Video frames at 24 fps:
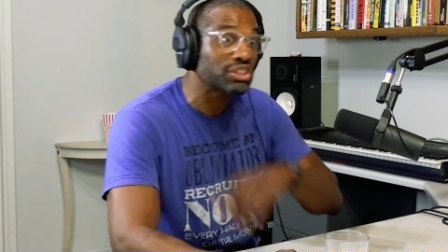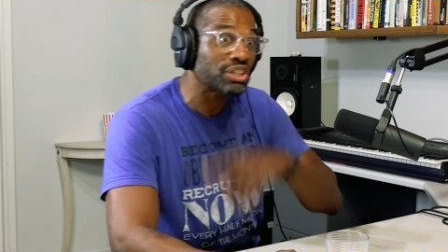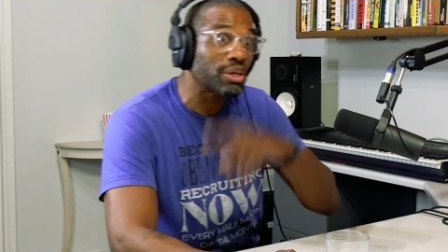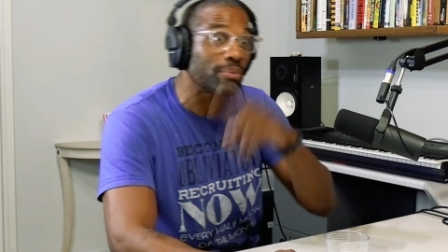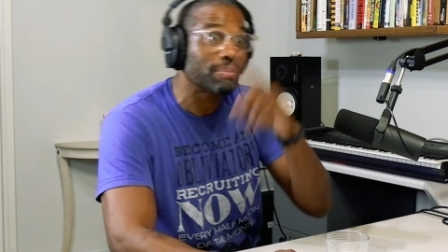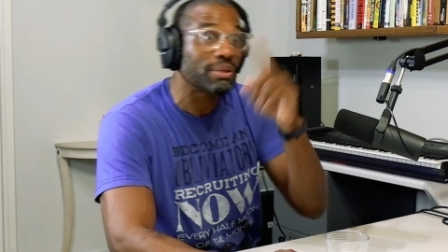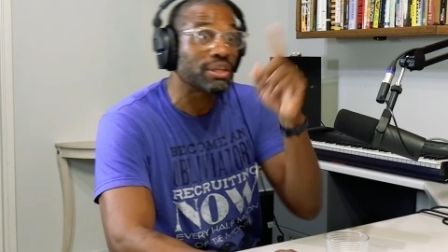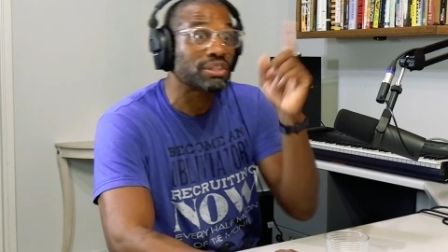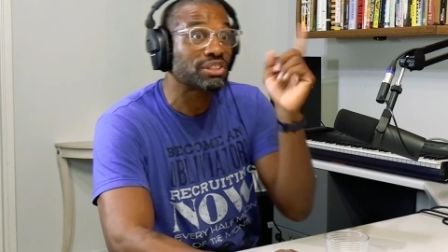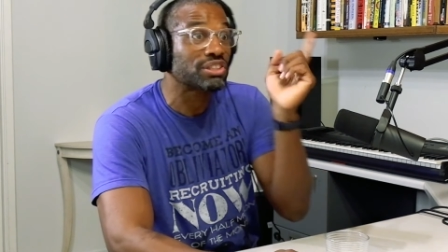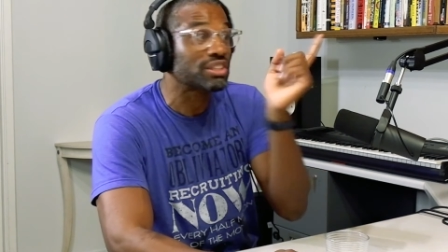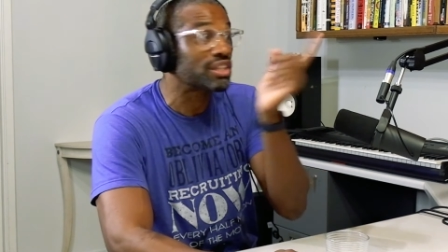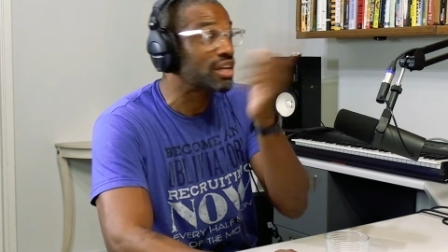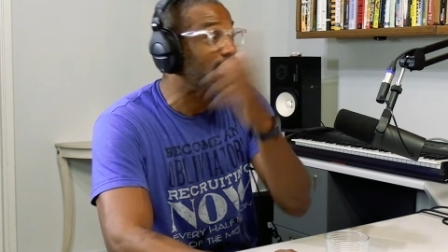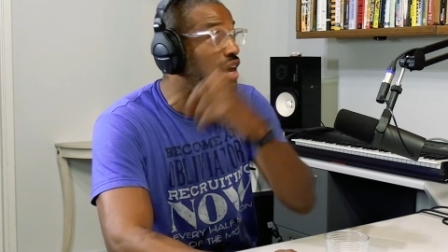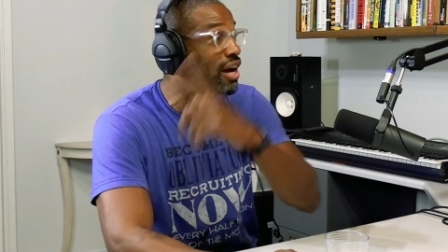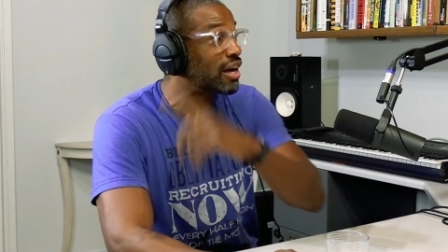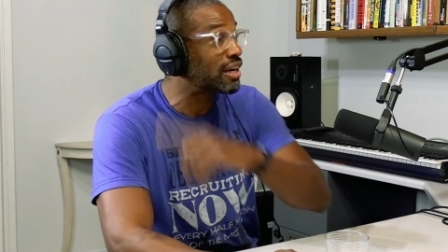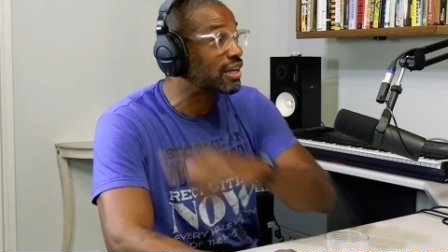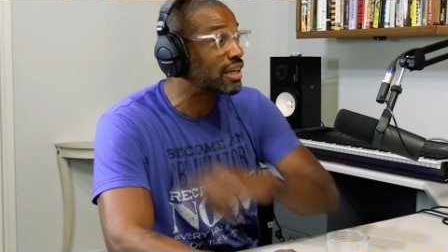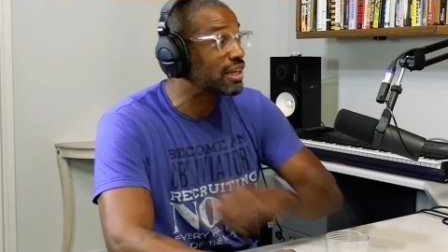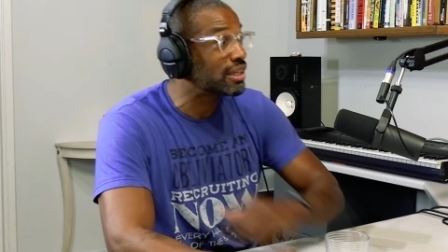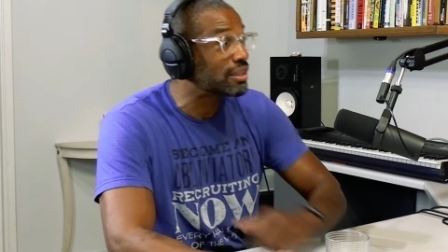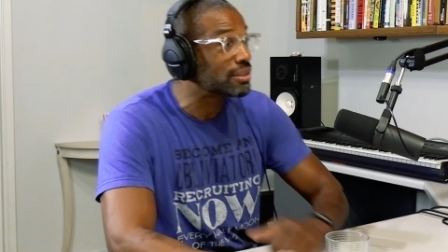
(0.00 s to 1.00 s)
show me a
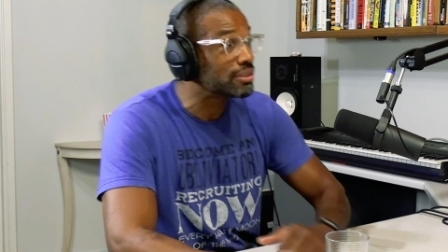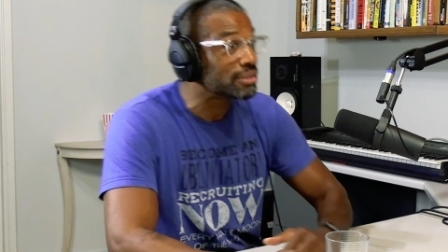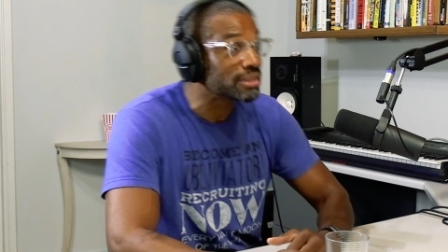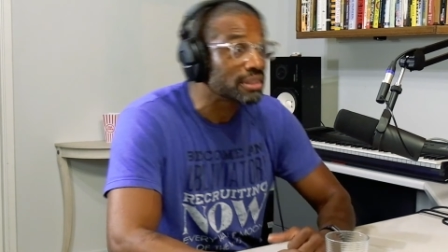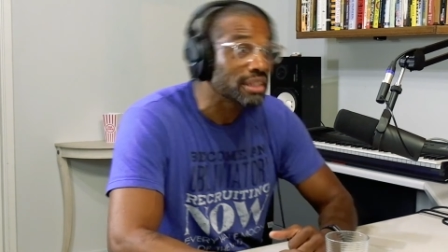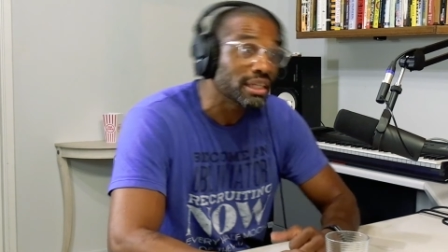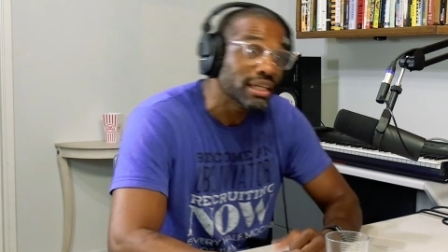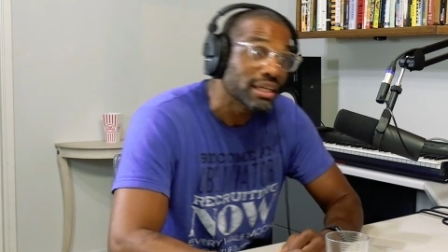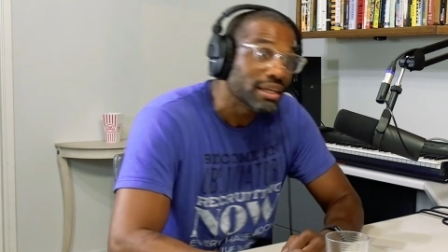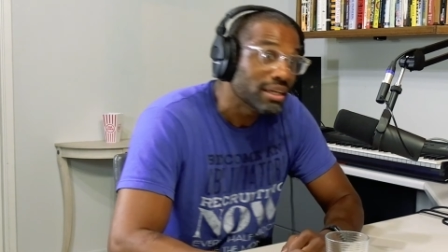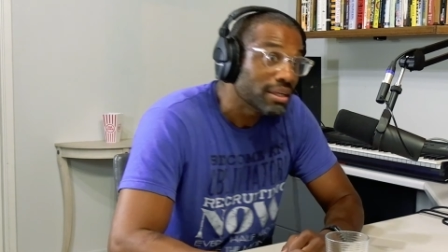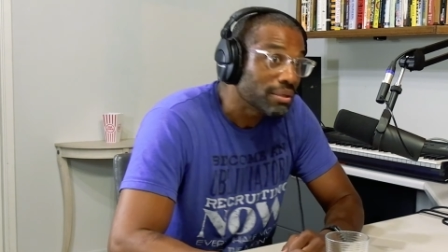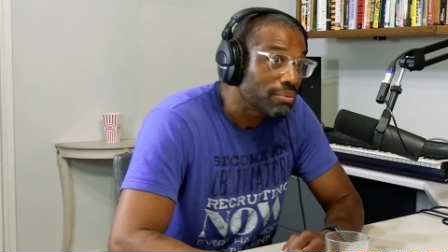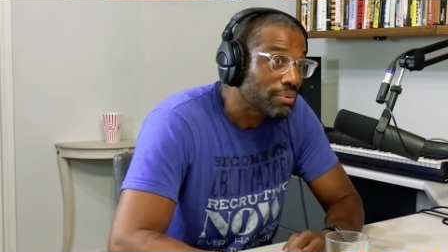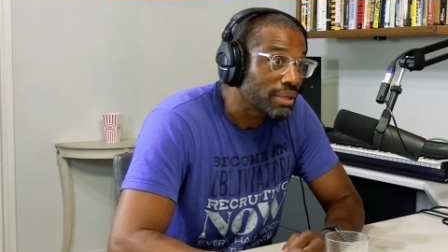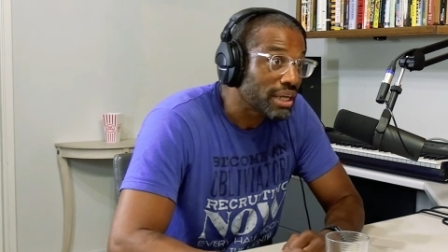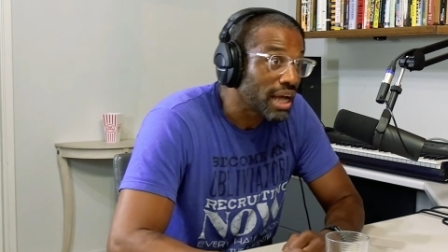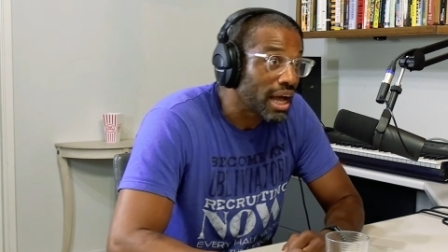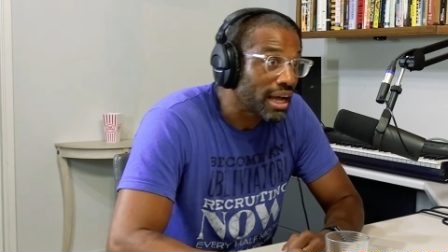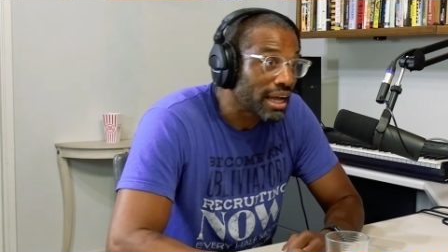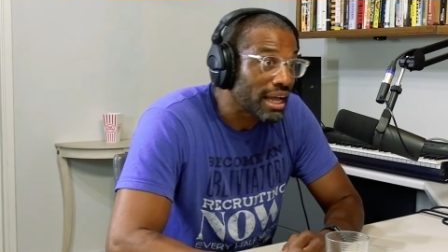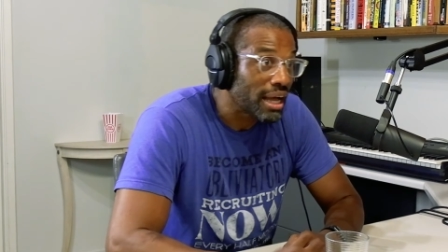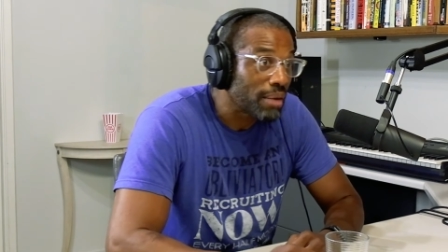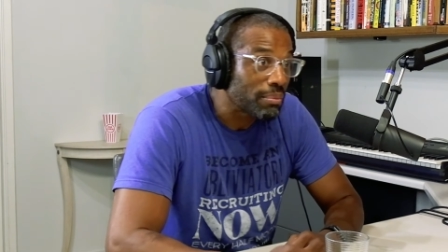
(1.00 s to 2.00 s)
Chicago, and we
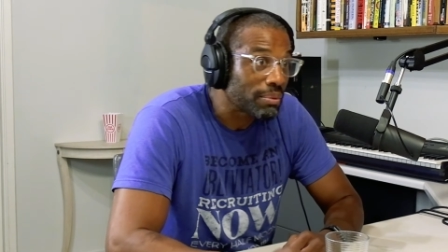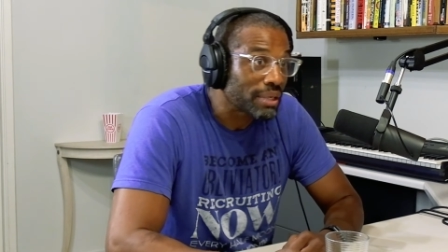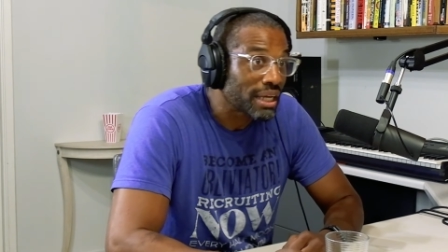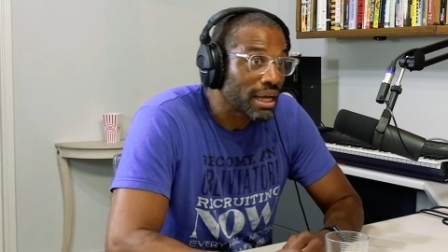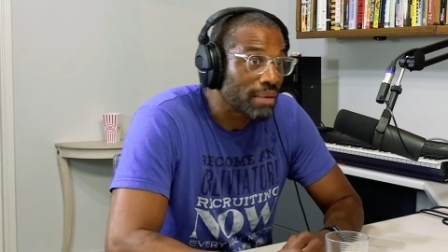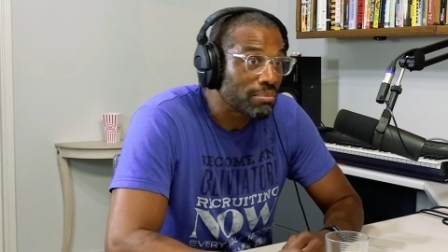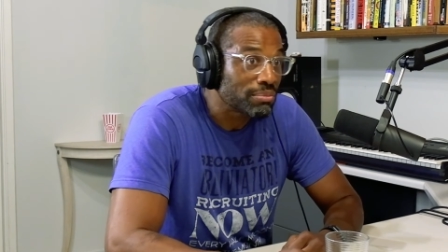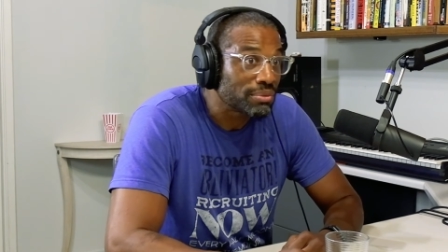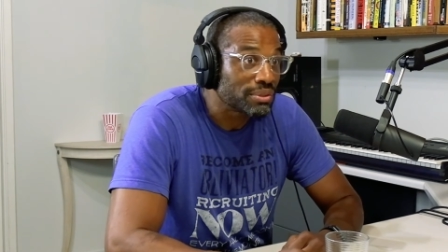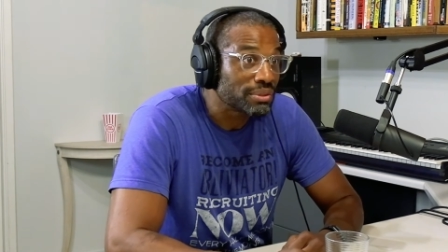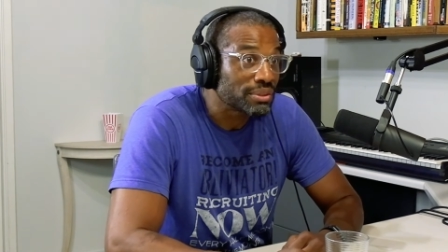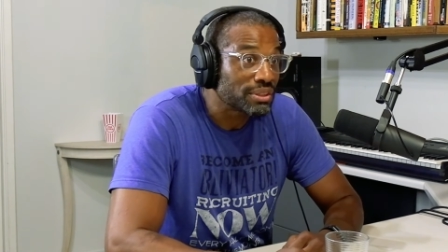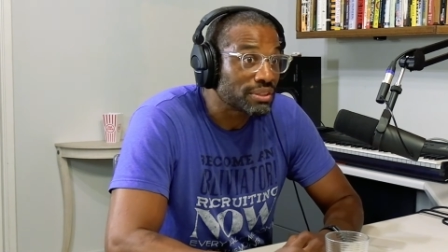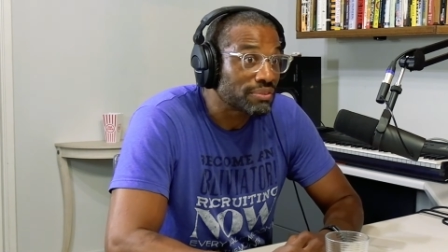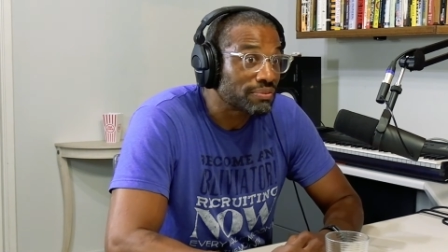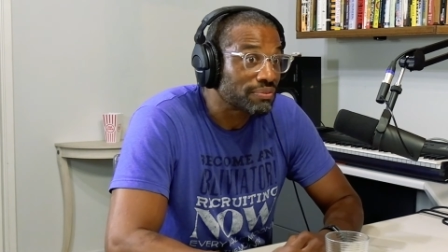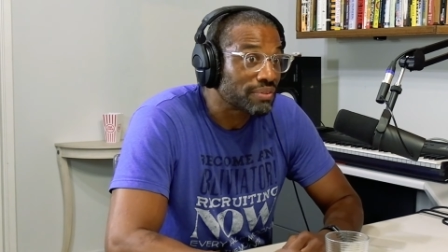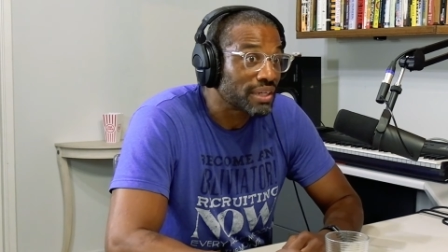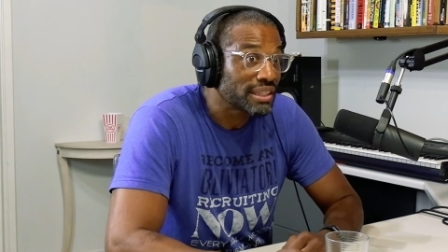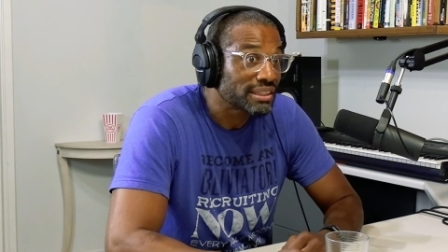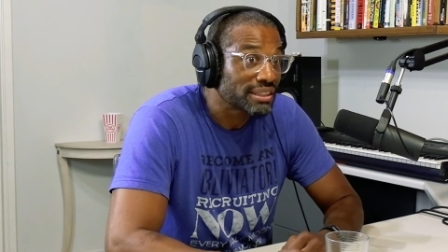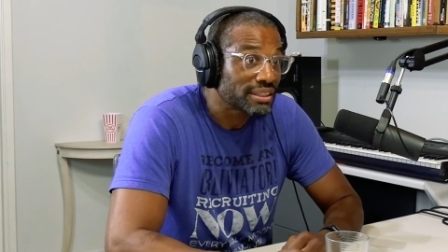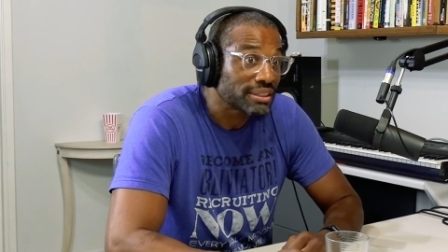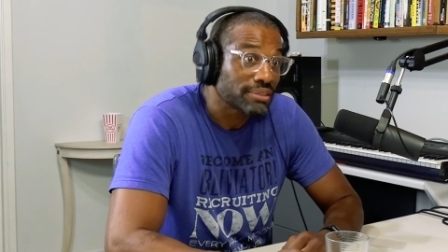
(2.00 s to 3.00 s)
hung out, become real good
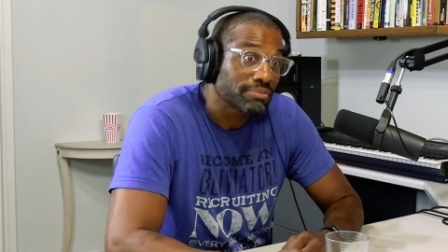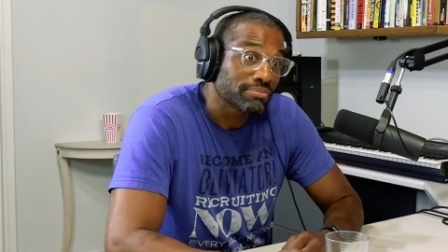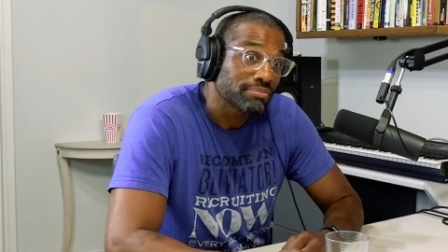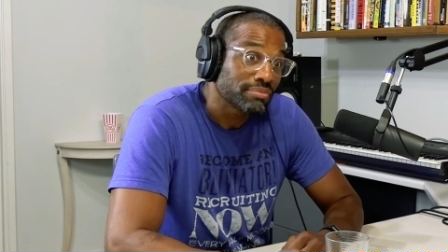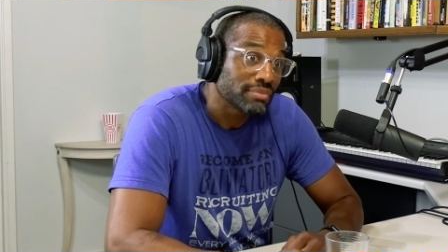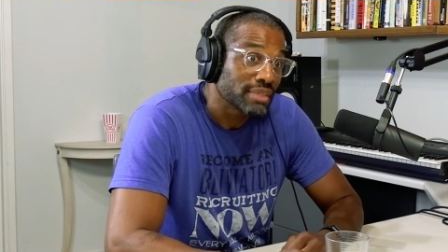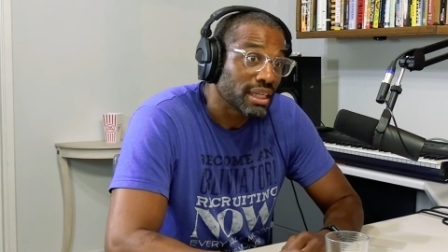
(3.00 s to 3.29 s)
friends,